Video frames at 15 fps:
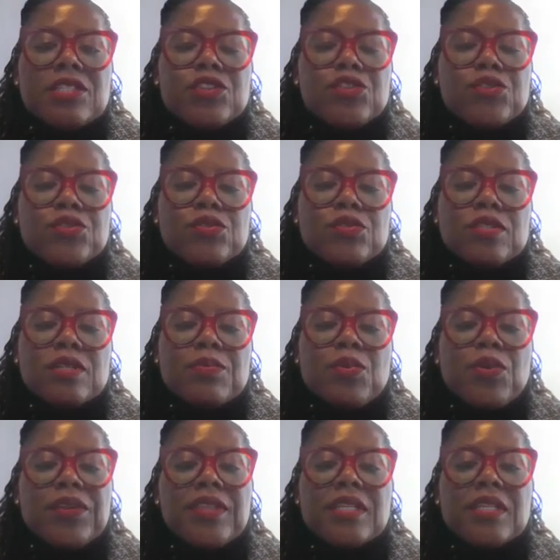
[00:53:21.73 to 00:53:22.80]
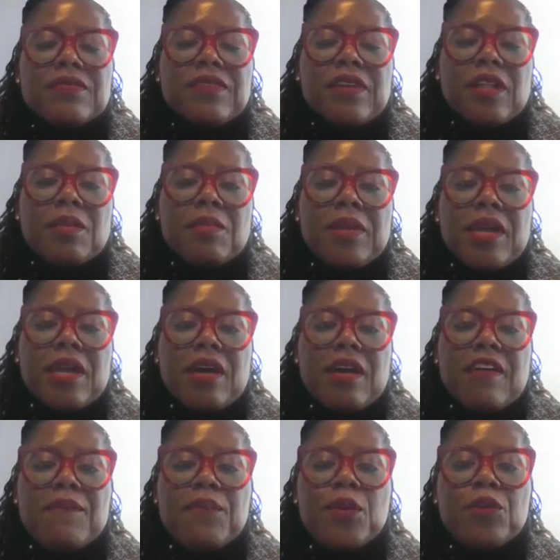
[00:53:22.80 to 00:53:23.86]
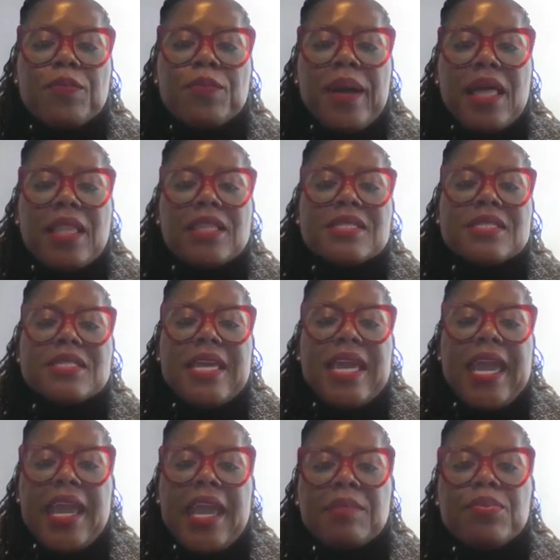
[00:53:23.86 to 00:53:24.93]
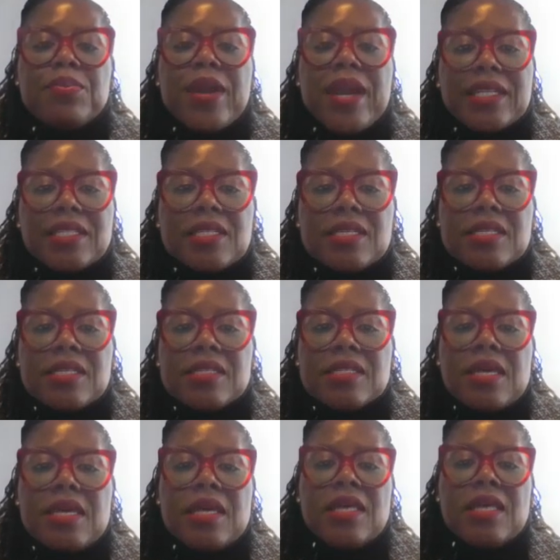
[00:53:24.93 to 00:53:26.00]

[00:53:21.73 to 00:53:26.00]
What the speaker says: to support the development of both policy and practice